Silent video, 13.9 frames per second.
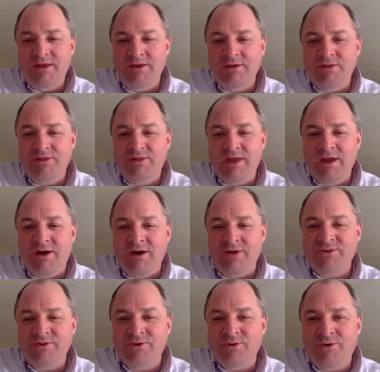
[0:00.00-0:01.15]
they
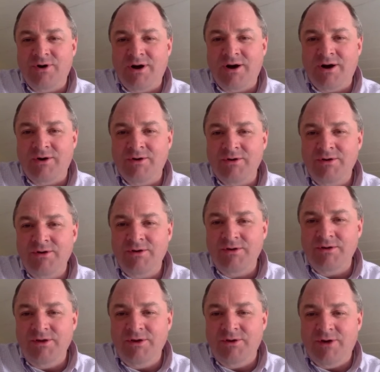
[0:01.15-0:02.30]
also are,
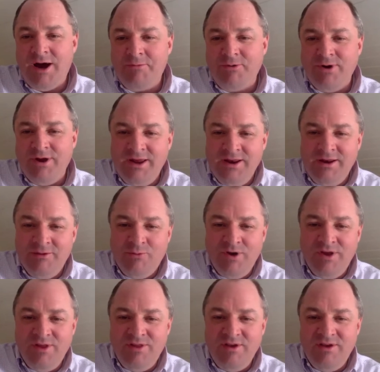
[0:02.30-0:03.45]
operating
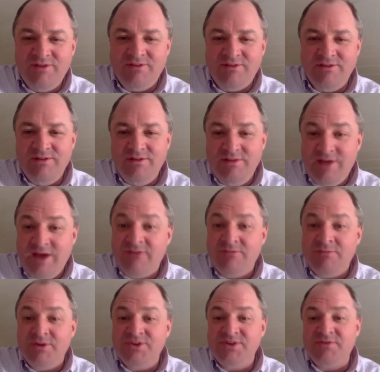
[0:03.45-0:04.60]
with not as
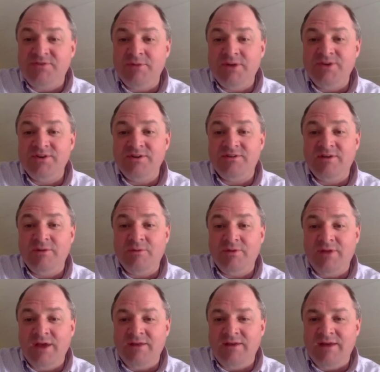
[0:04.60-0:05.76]
much information as they would
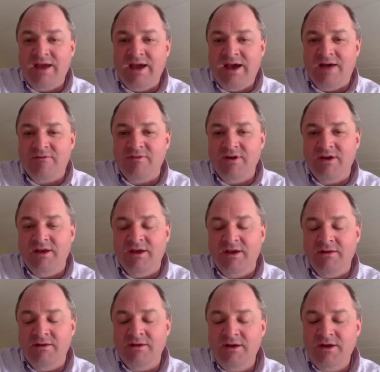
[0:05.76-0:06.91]
like to have,
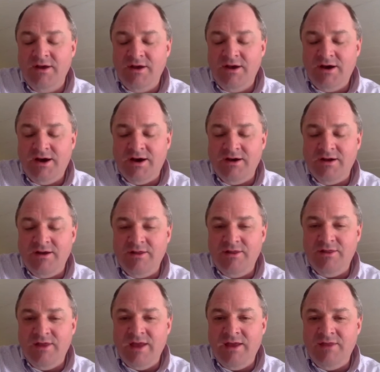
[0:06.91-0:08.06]
and
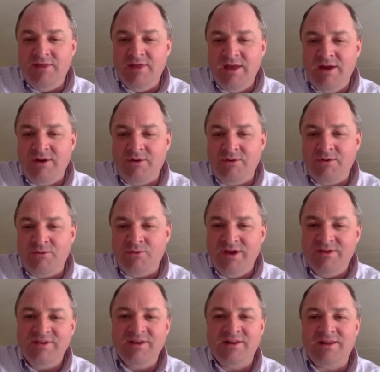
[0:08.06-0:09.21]
they are
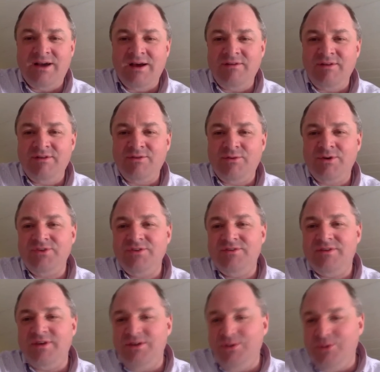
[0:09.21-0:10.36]
raising a lot of these questions
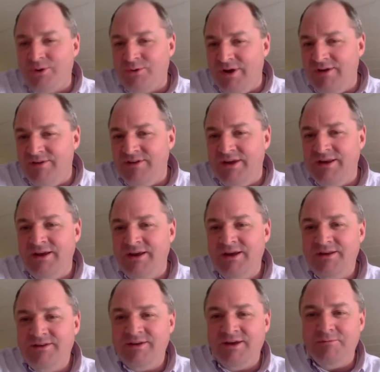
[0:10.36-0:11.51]
that you're raising
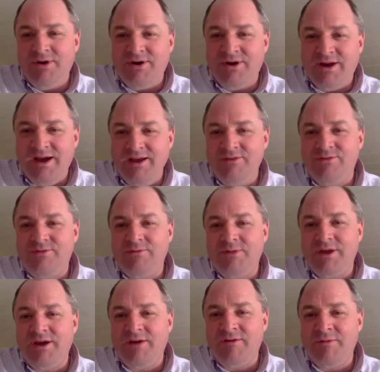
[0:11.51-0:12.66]
to get better guidance from the
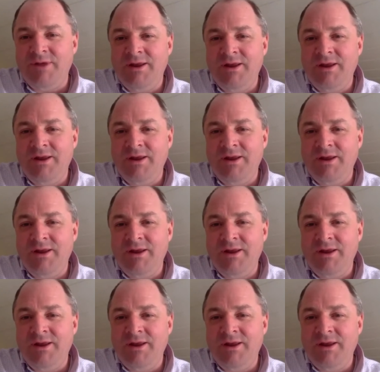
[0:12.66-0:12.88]
government,